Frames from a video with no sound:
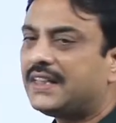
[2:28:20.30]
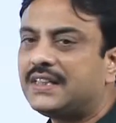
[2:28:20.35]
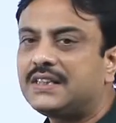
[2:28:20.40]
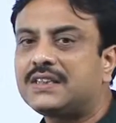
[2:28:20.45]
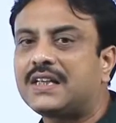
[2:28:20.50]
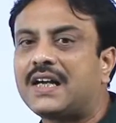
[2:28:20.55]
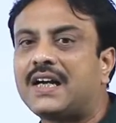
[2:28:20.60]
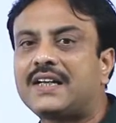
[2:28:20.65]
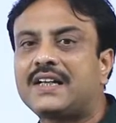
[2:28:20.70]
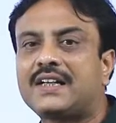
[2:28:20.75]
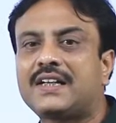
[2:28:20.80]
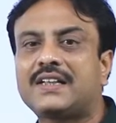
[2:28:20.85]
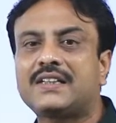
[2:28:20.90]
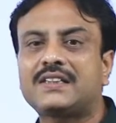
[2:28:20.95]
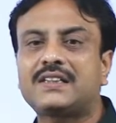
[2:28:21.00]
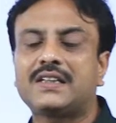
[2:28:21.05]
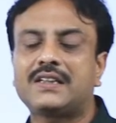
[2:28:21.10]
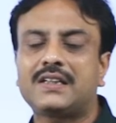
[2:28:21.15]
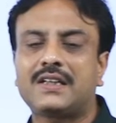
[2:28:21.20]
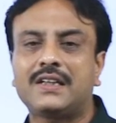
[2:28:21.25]
that it is
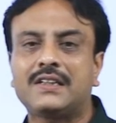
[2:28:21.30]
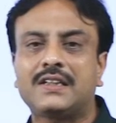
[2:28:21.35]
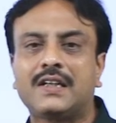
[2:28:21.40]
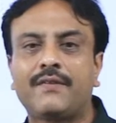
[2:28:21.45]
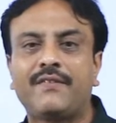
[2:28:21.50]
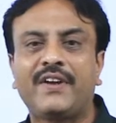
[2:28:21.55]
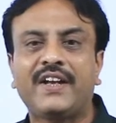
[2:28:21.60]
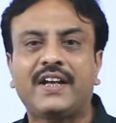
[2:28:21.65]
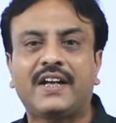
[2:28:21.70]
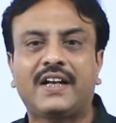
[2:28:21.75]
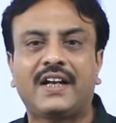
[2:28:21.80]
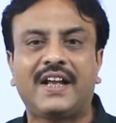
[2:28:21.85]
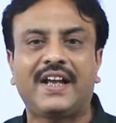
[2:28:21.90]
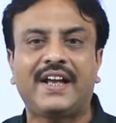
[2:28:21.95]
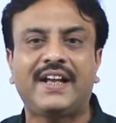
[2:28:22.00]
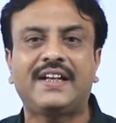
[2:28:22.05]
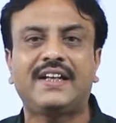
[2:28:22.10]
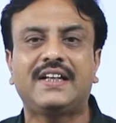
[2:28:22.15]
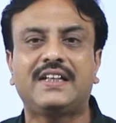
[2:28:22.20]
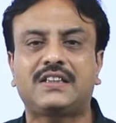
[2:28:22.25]
having
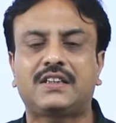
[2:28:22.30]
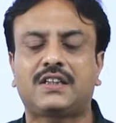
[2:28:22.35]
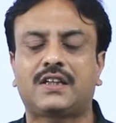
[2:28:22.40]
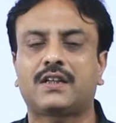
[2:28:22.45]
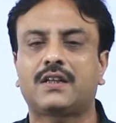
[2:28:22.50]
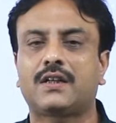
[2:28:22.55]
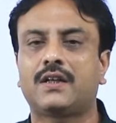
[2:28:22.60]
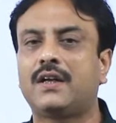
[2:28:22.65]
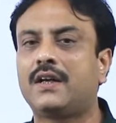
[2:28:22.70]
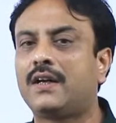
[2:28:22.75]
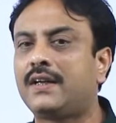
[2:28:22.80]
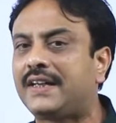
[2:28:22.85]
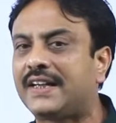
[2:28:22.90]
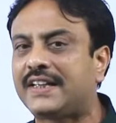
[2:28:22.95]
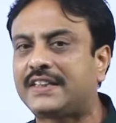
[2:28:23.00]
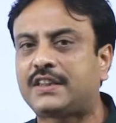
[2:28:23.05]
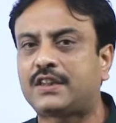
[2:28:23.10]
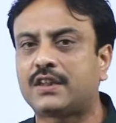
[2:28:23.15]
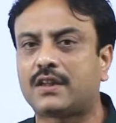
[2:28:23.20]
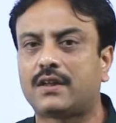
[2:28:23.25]
clay
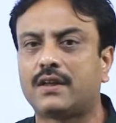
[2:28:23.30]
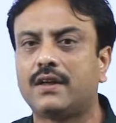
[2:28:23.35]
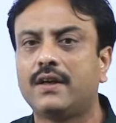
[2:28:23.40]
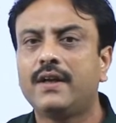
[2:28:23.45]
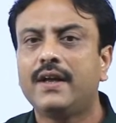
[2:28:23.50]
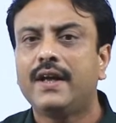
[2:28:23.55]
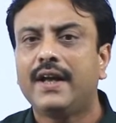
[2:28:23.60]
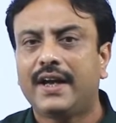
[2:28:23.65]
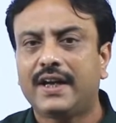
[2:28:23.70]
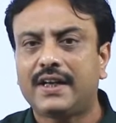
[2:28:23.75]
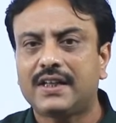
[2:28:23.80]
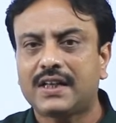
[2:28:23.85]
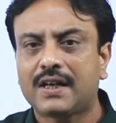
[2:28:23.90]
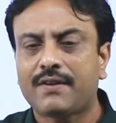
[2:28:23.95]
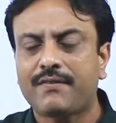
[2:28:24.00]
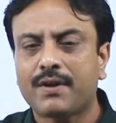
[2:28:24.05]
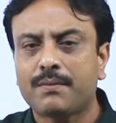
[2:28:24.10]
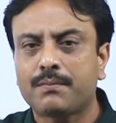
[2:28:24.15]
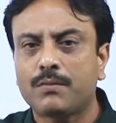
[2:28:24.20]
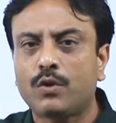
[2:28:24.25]
texture. It is
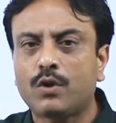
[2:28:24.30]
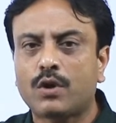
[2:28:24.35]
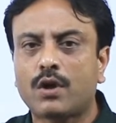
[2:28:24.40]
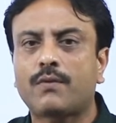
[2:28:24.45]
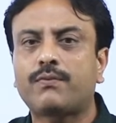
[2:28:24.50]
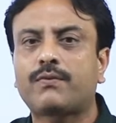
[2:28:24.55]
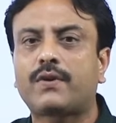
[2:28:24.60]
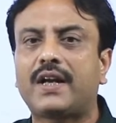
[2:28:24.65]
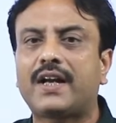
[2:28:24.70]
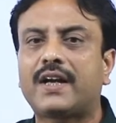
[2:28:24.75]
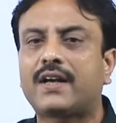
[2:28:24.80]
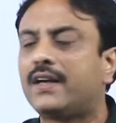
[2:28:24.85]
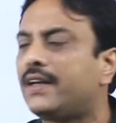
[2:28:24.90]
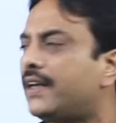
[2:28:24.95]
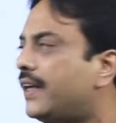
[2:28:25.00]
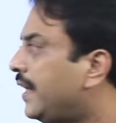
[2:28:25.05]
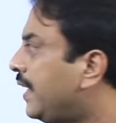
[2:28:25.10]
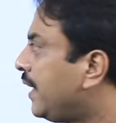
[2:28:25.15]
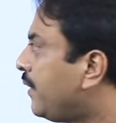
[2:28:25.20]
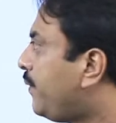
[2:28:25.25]
having more of clay
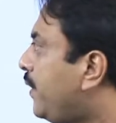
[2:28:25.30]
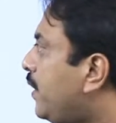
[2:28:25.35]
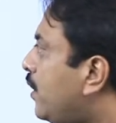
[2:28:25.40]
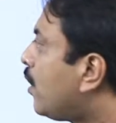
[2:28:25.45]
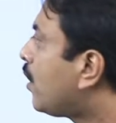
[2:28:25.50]
content. If we talk